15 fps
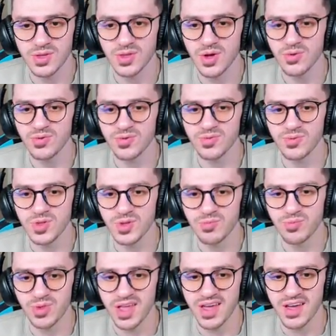You know, when you
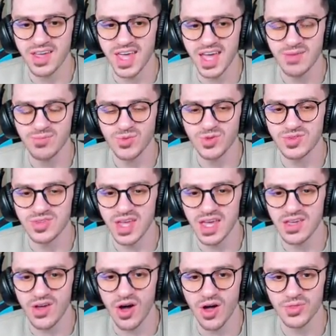play a game, you
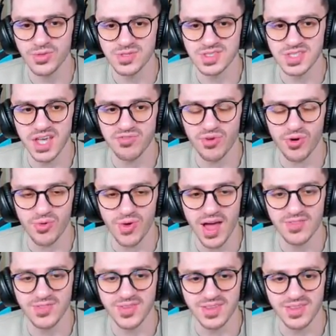take autosave for
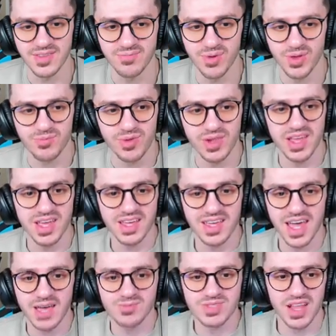granted. But playing
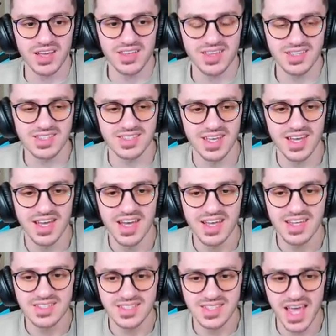games like this,
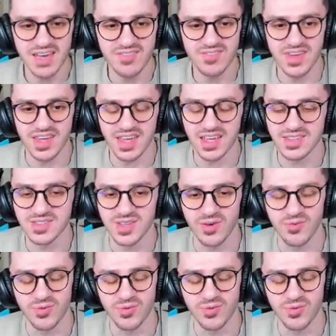saving, it's a